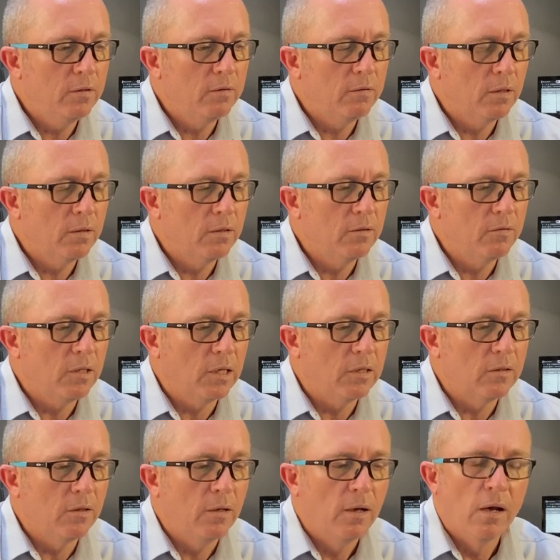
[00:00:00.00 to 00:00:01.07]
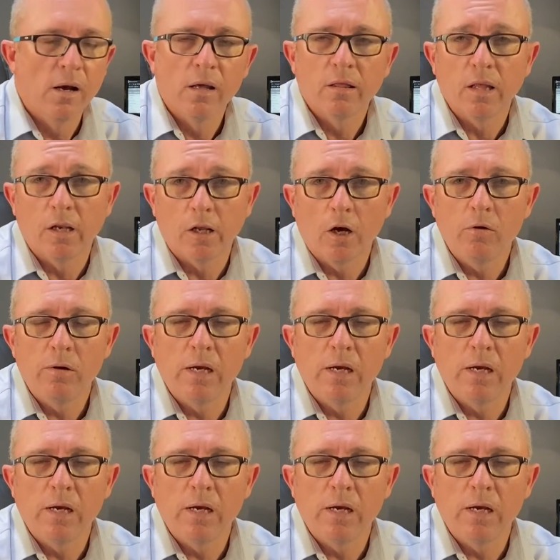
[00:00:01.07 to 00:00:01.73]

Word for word: statistic that only